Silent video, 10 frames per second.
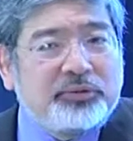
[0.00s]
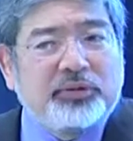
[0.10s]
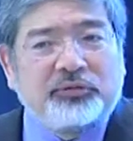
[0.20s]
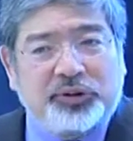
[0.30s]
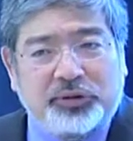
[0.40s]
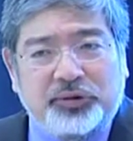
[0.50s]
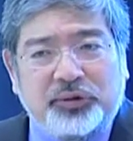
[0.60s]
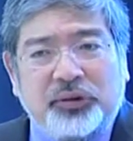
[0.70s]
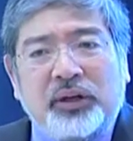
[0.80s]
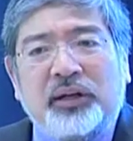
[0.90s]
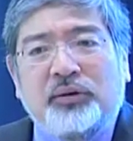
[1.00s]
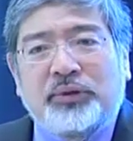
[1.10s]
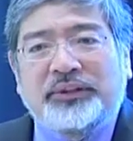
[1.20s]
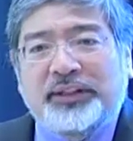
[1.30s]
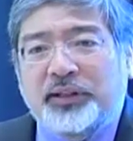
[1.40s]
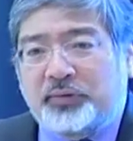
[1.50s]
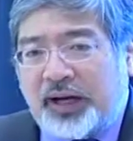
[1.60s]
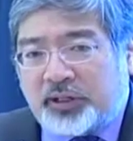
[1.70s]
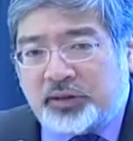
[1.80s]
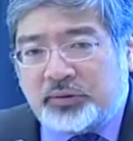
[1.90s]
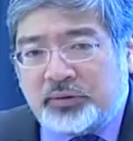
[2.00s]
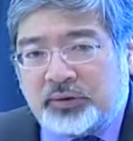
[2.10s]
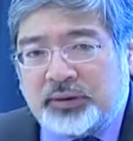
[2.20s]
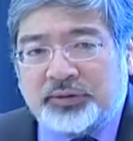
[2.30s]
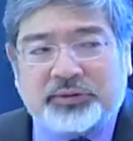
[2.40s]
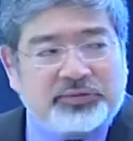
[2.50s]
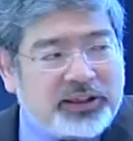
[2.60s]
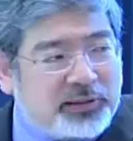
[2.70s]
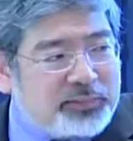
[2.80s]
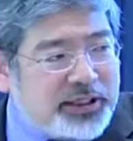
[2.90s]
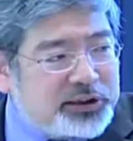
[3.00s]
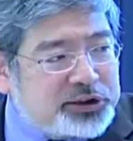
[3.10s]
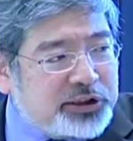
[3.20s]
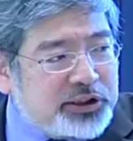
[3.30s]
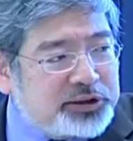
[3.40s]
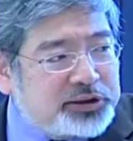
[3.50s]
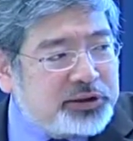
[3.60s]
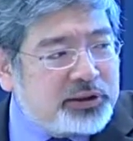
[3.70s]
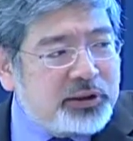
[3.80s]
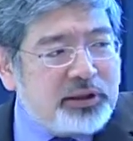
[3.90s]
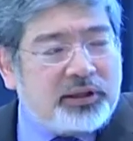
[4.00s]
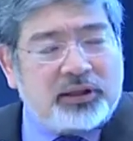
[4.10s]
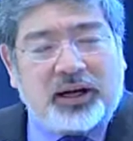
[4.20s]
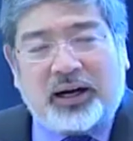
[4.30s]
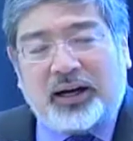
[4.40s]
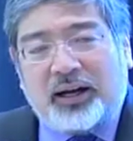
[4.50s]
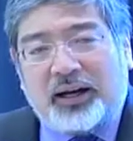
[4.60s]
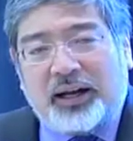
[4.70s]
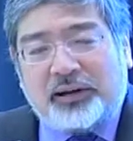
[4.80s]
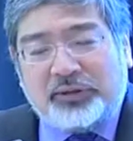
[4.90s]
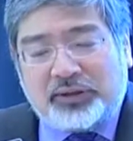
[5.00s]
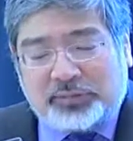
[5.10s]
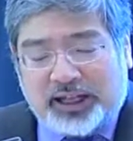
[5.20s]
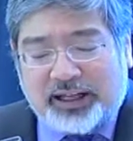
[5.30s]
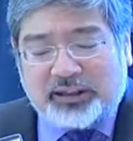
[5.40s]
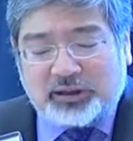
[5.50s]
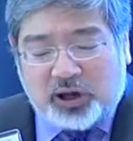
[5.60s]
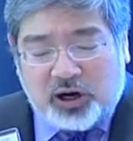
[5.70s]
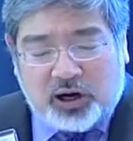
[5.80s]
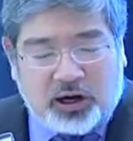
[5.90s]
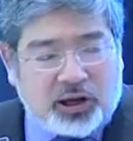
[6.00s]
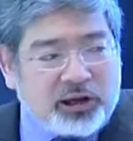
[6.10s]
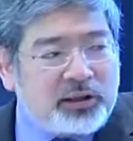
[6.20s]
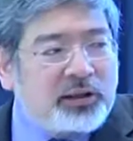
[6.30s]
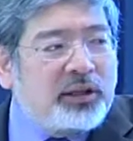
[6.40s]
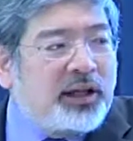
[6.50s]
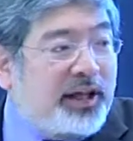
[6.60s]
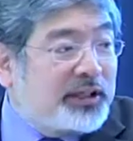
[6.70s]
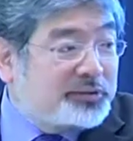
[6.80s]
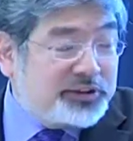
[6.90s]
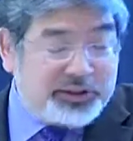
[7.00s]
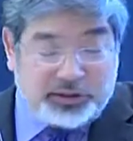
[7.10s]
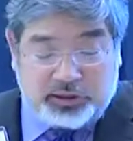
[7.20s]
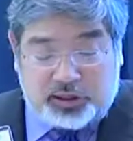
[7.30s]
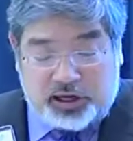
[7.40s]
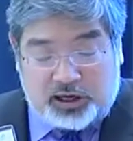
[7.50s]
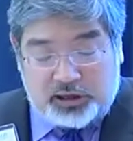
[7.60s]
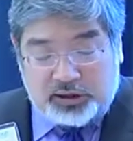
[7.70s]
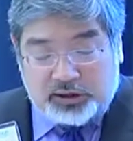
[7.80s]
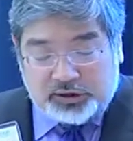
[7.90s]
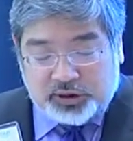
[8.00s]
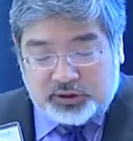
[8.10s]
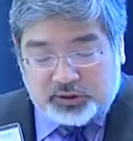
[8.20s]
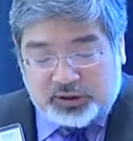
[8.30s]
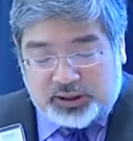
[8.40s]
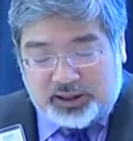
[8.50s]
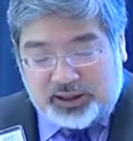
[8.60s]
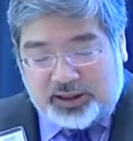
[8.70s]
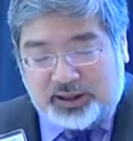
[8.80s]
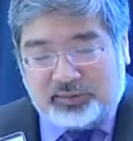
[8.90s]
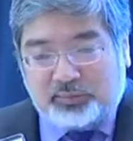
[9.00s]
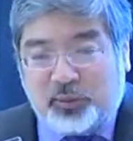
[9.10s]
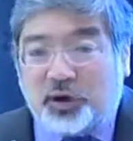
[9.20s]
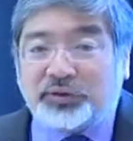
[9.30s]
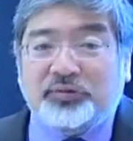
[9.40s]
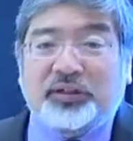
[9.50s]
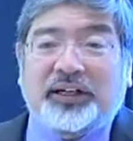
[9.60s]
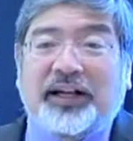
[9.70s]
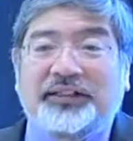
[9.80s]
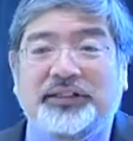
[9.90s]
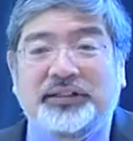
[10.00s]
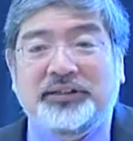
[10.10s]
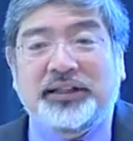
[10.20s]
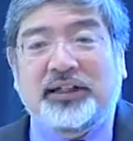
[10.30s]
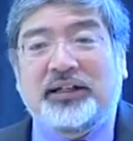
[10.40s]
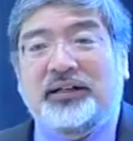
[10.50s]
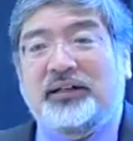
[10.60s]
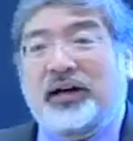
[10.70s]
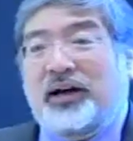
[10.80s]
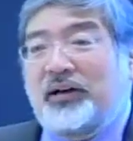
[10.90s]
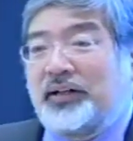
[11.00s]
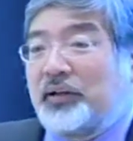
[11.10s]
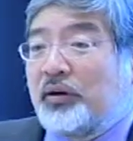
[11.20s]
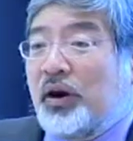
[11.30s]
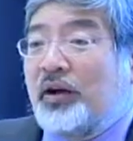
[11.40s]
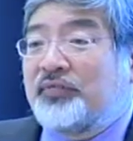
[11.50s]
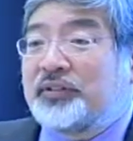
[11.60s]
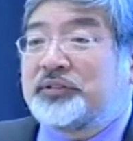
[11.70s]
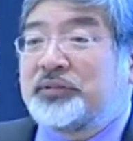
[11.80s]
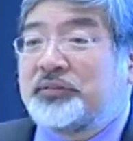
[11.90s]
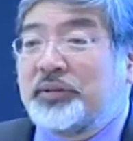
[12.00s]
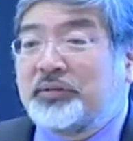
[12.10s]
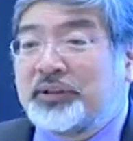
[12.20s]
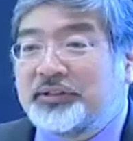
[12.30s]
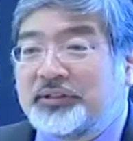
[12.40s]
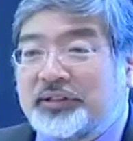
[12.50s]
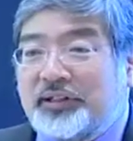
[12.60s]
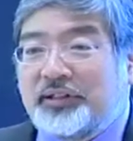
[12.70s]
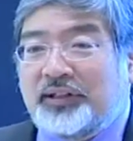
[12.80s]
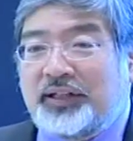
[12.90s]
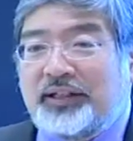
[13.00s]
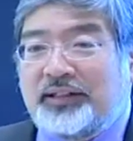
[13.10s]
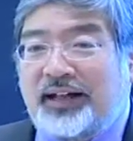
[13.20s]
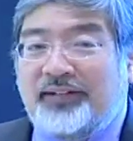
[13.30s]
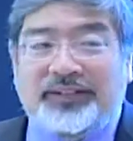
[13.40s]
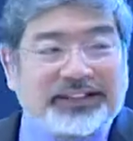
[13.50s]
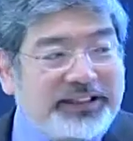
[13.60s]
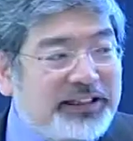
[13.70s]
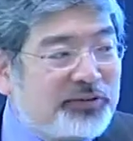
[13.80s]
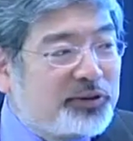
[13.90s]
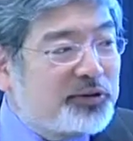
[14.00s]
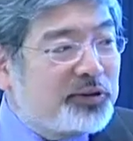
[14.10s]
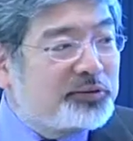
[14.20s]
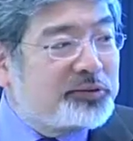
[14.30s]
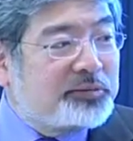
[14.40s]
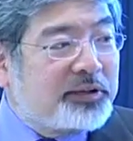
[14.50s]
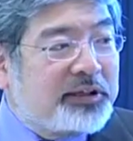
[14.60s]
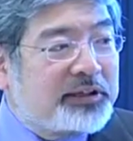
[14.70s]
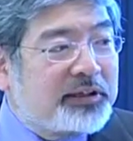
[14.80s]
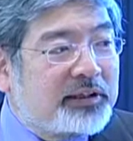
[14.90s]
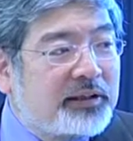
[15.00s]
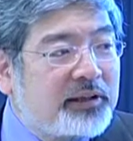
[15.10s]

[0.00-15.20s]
We review what's in the record that was developed by the judge, and we apply the law as we see the law. So most of our cases are in our office, so we don't necessarily have the need of a courtroom or anything.